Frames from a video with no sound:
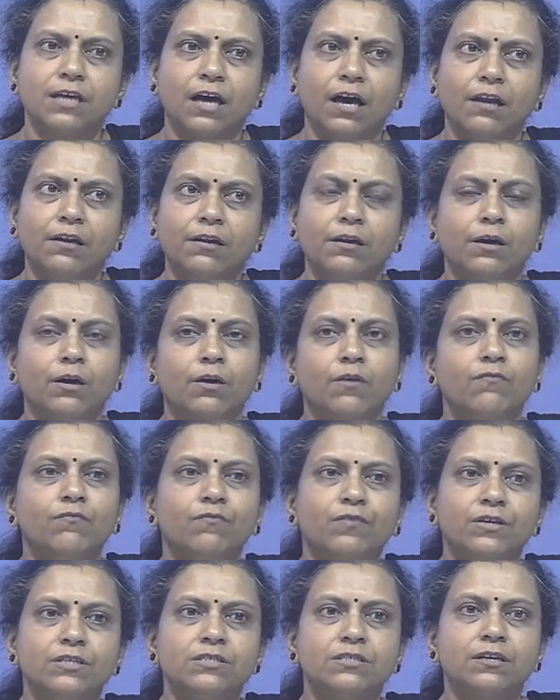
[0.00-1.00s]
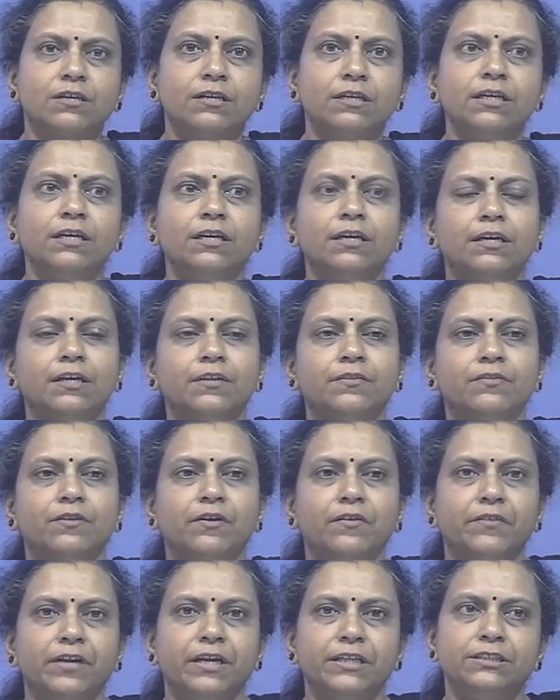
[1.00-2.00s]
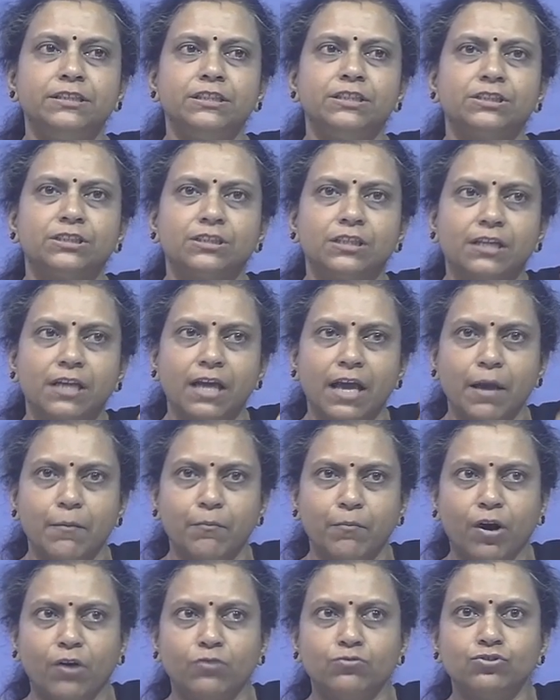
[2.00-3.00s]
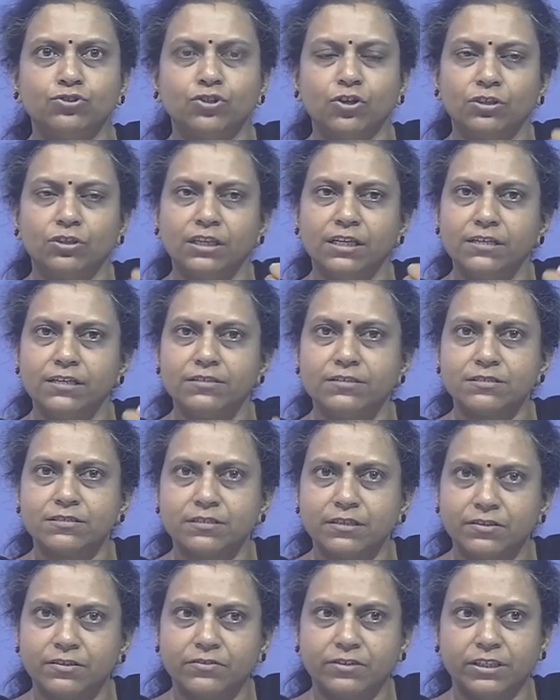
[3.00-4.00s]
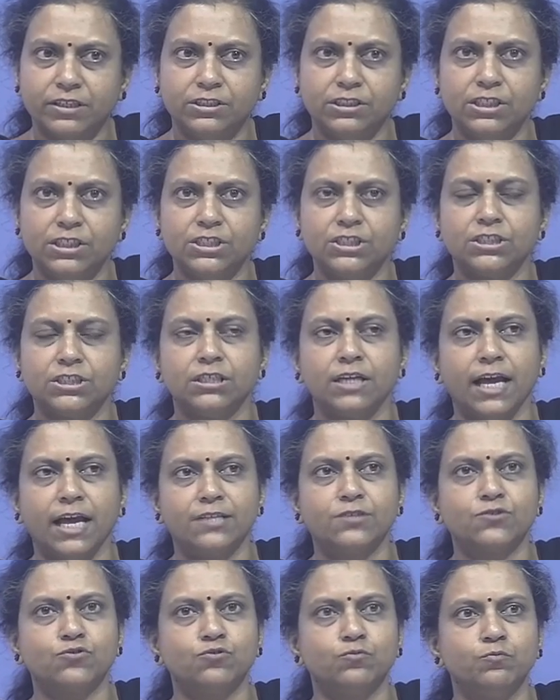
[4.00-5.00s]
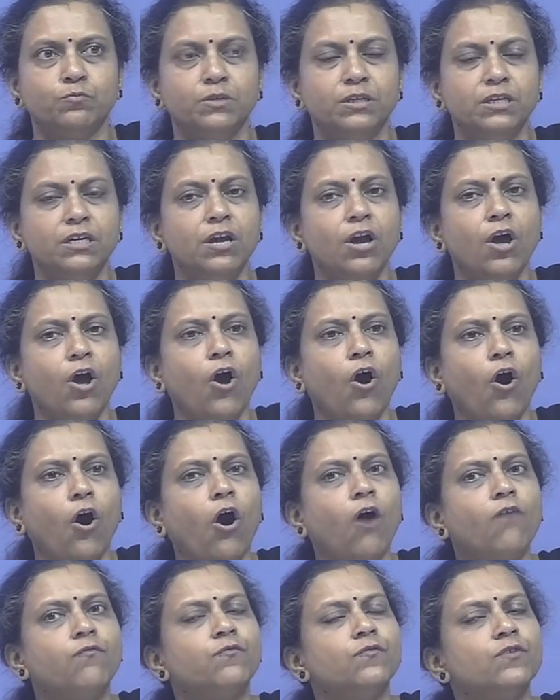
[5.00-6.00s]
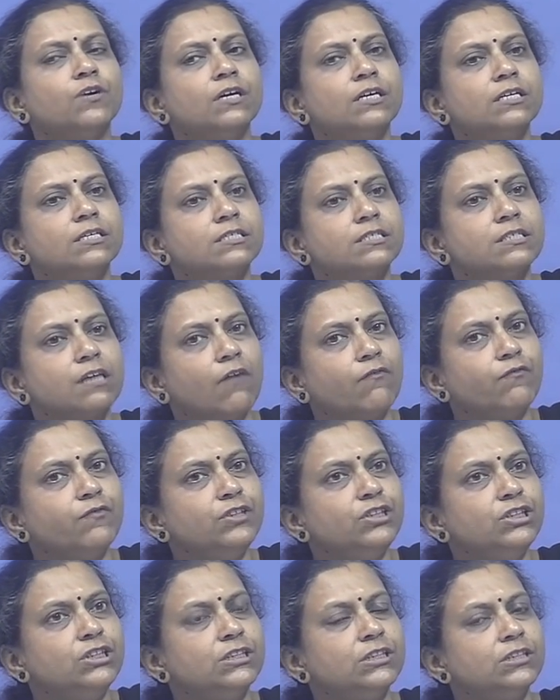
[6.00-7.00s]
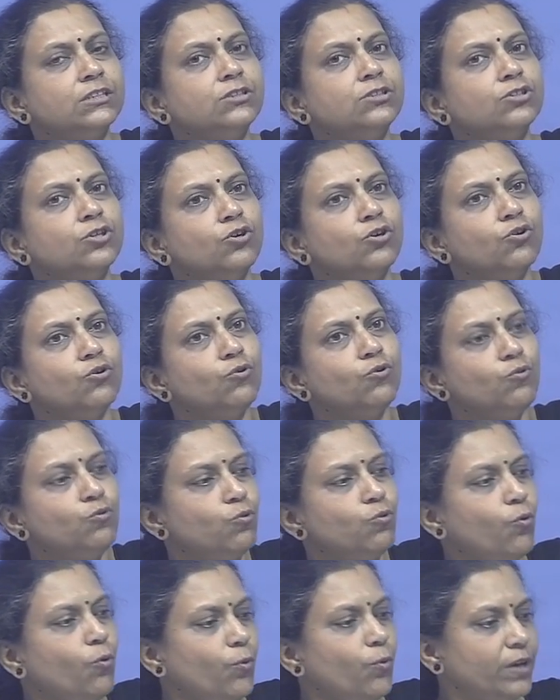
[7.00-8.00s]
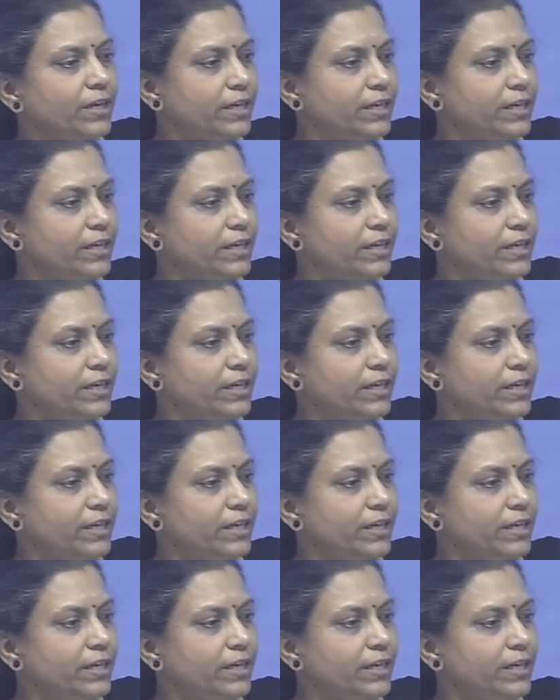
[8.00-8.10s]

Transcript: are Firstly, the radiation amount or the incident radiation has to be of sufficient low